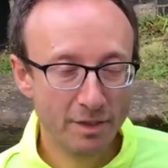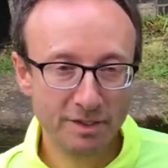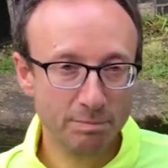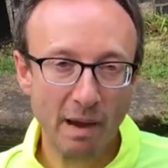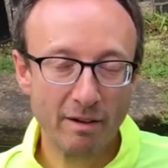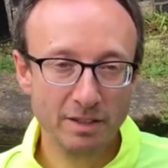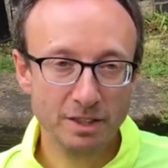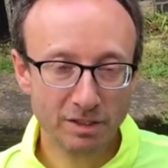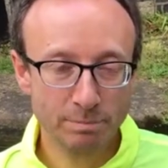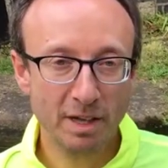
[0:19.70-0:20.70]
disparity
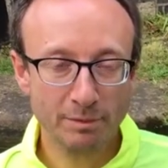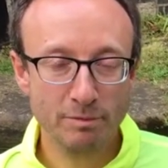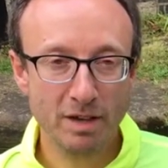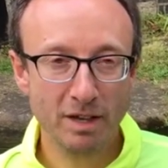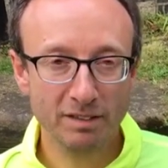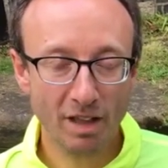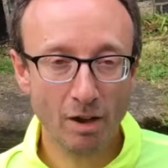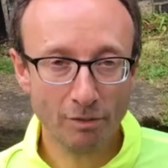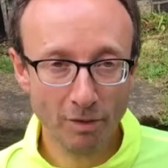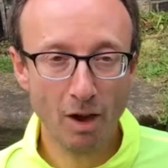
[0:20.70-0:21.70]
just makes me realise
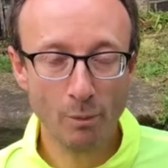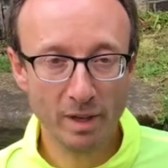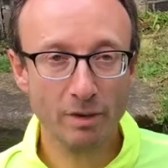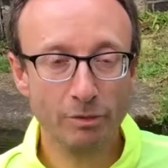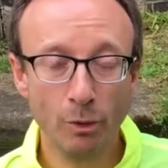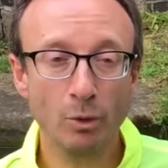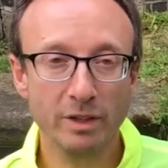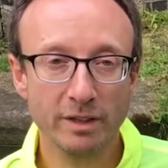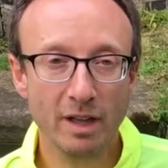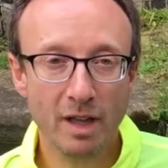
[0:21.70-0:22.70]
how far we have
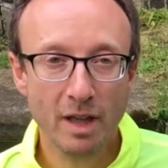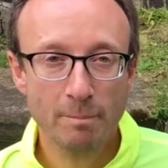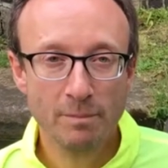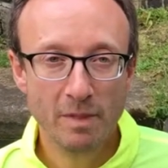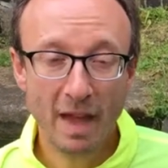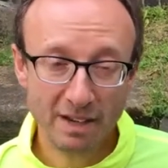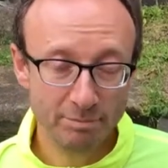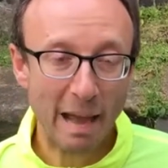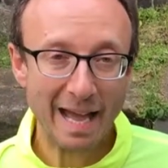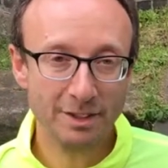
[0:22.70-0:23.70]
fallen. That is
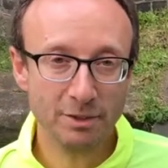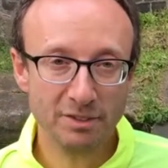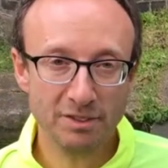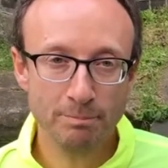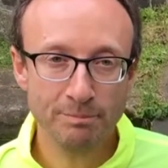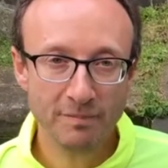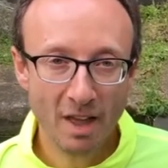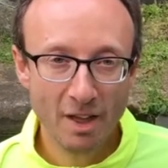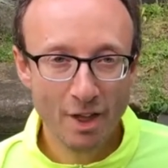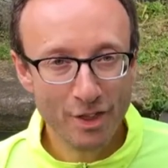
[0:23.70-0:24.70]
bad news.
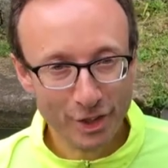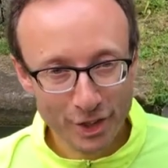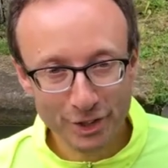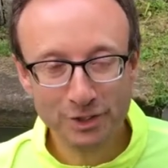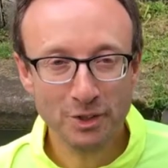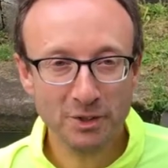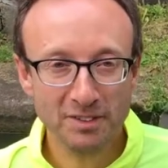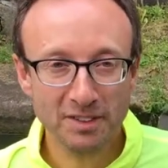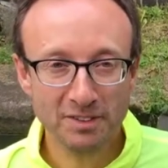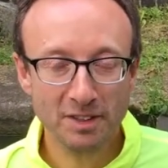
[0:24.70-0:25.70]
The good
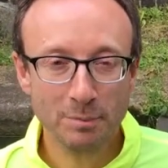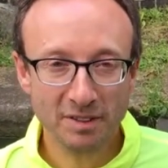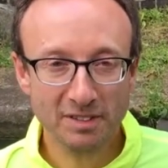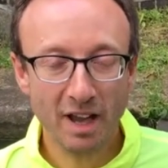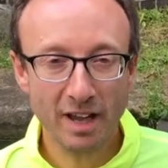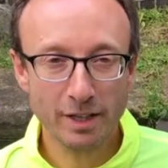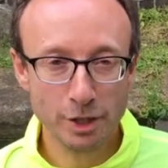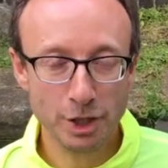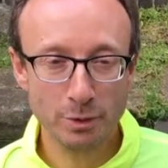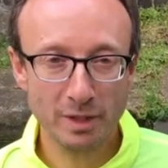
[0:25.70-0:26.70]
news is that the Messiah,
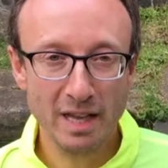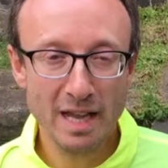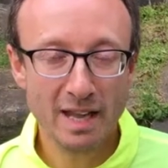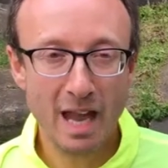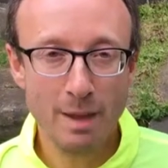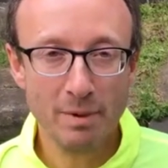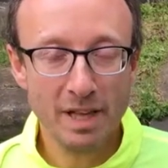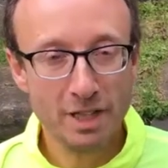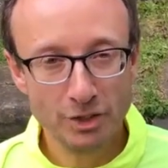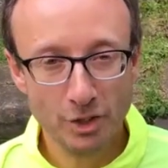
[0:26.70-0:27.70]
Yeshua, came
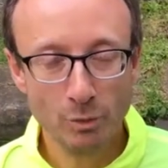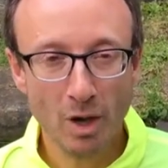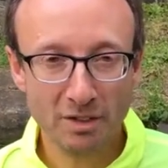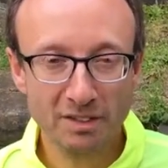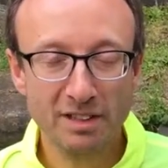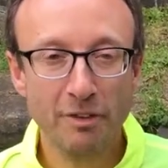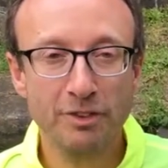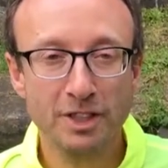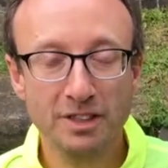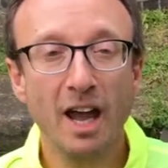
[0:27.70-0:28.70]
into the world and
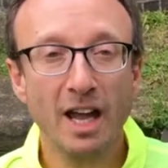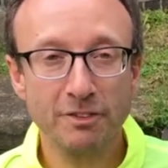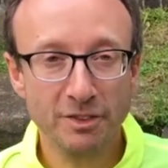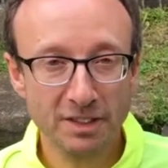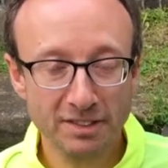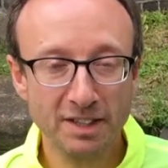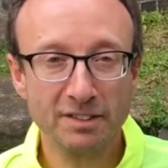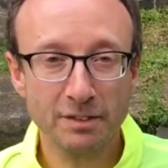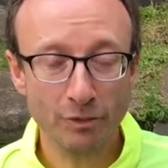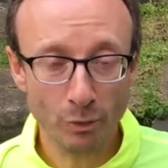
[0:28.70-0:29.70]
suffered and died for the
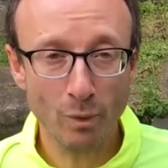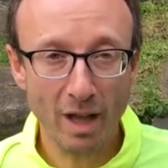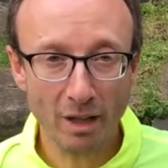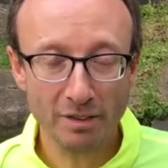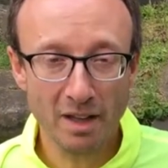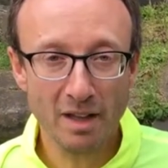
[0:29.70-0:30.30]
sins of the world.